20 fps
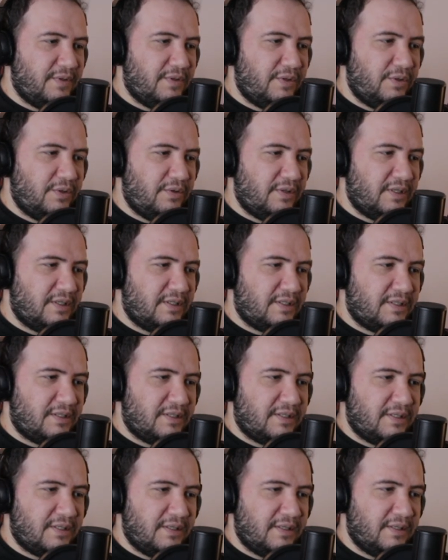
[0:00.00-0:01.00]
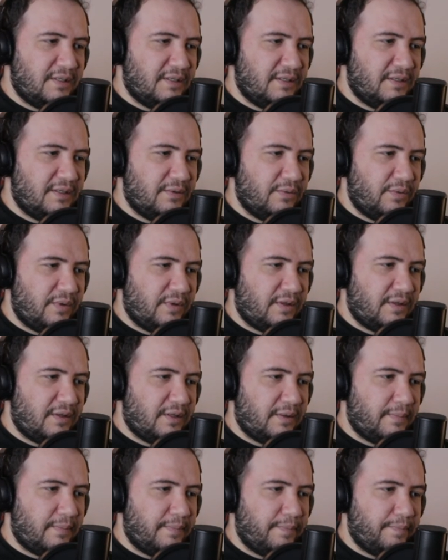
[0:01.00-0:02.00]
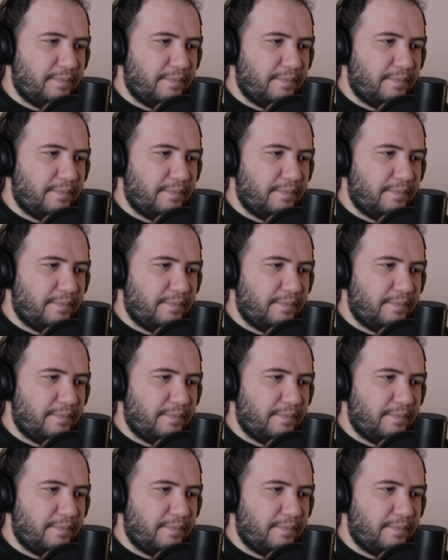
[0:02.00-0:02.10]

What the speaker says: do this with them.